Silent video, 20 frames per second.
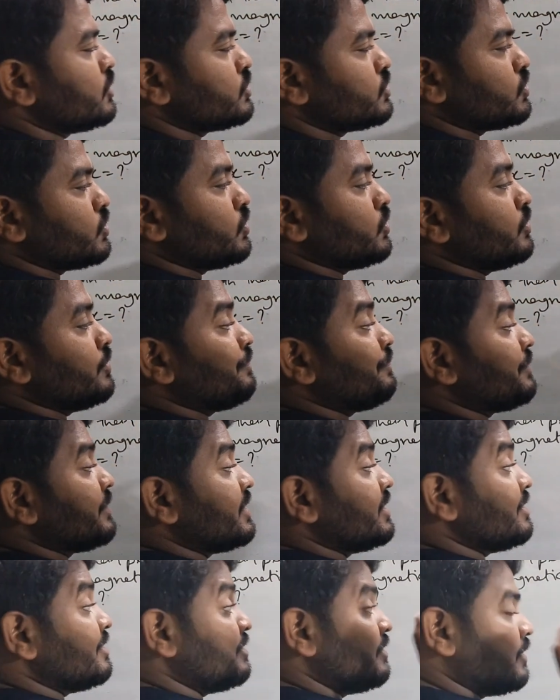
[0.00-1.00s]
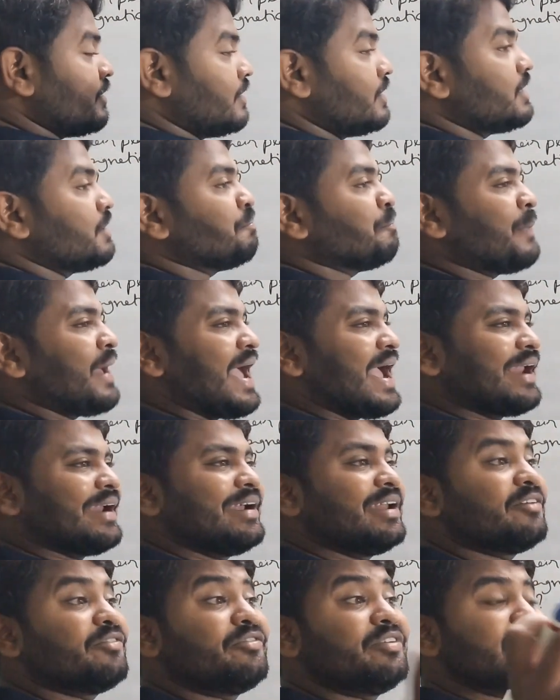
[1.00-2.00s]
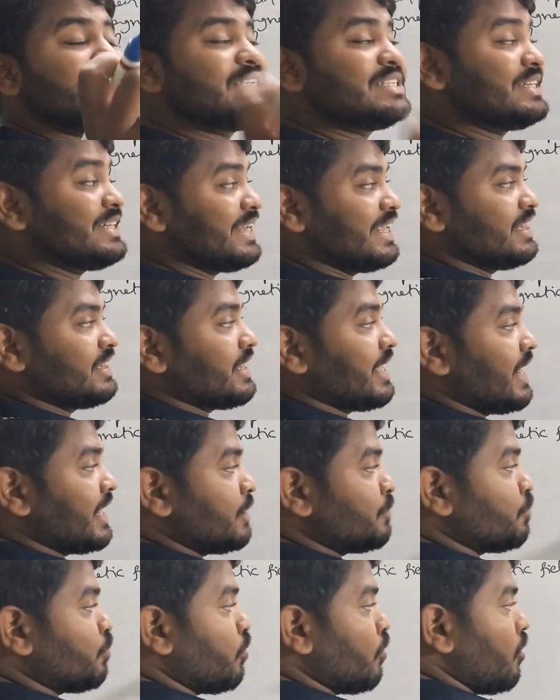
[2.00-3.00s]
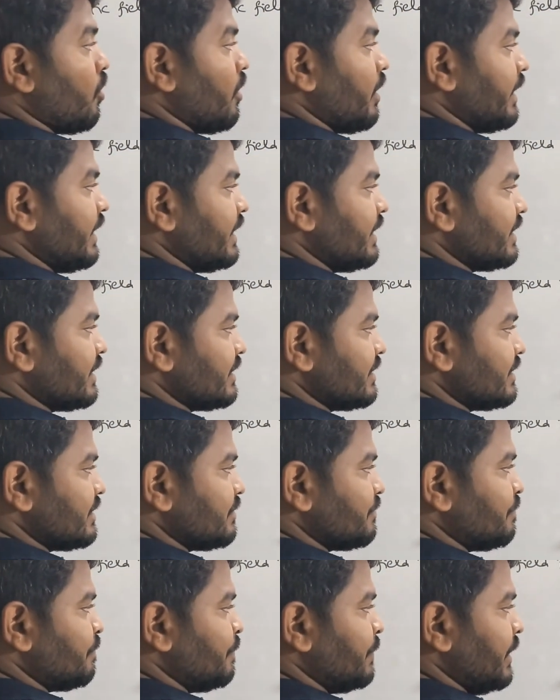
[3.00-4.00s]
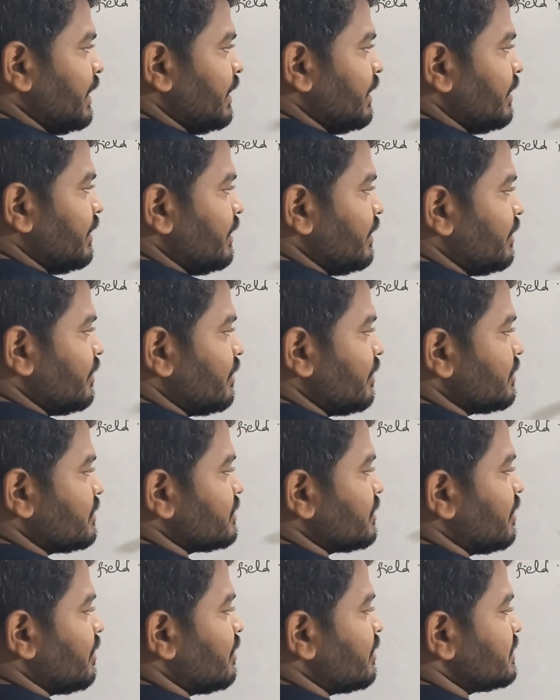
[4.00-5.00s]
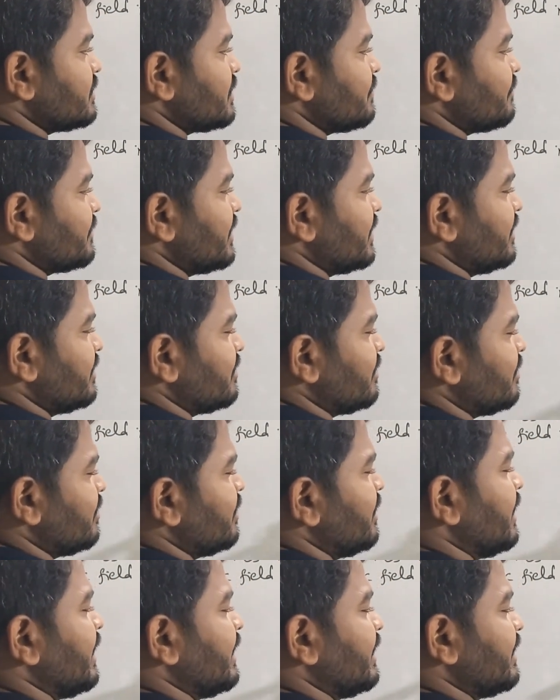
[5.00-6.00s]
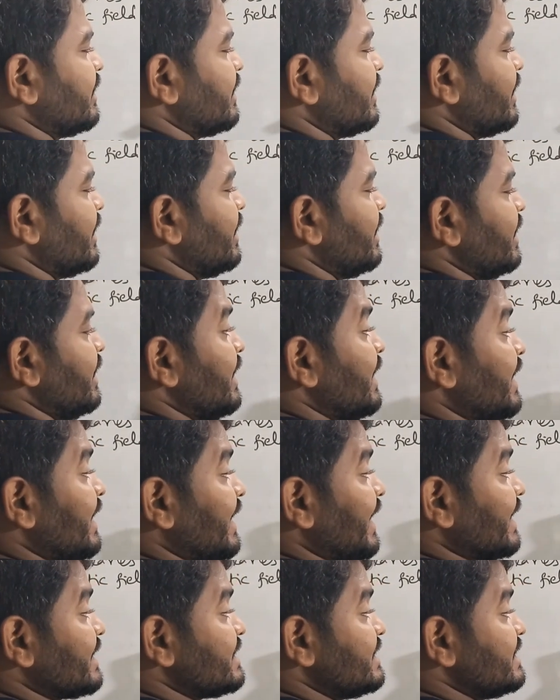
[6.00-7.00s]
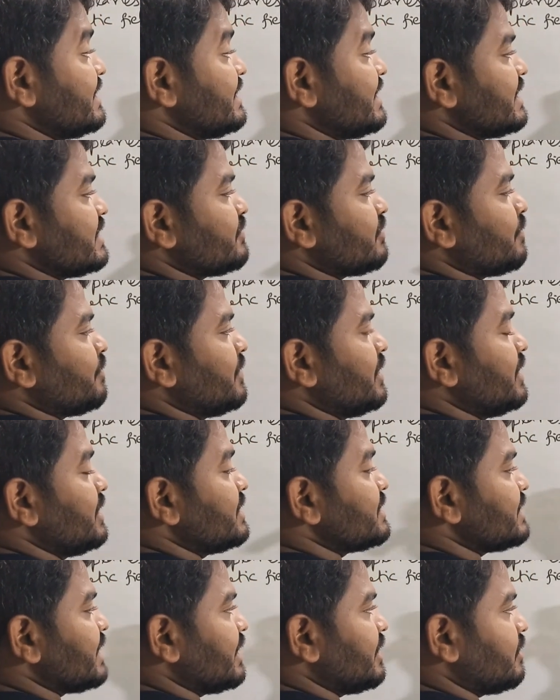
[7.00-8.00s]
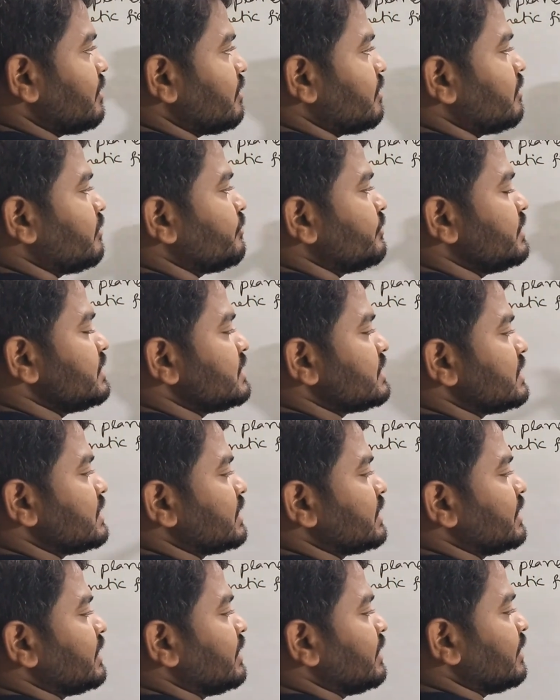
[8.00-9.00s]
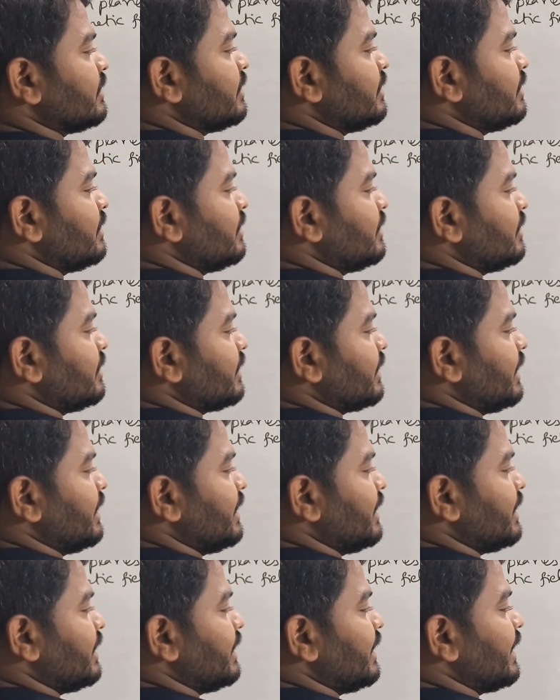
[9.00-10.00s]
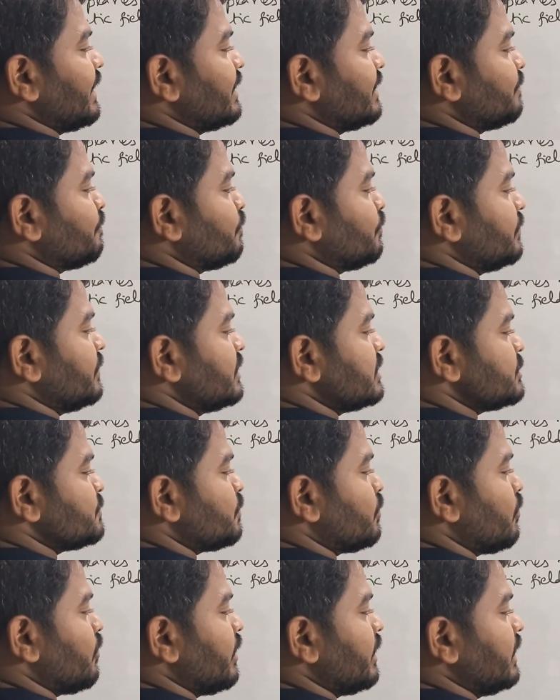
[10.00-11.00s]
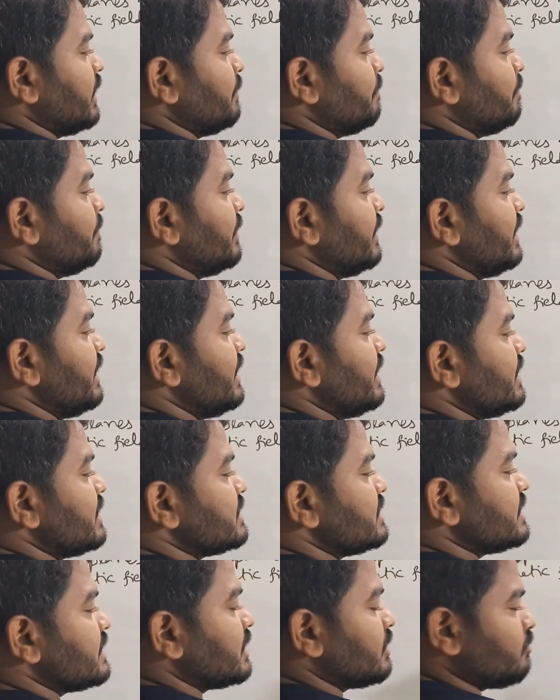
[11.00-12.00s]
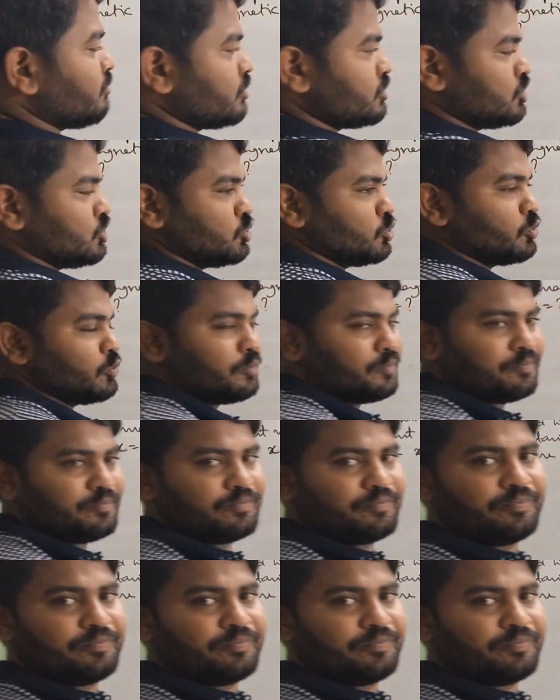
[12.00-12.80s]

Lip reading: So that magnetic field strength at point P or something like x distance from the center of the circle, right? At this point B is equals to,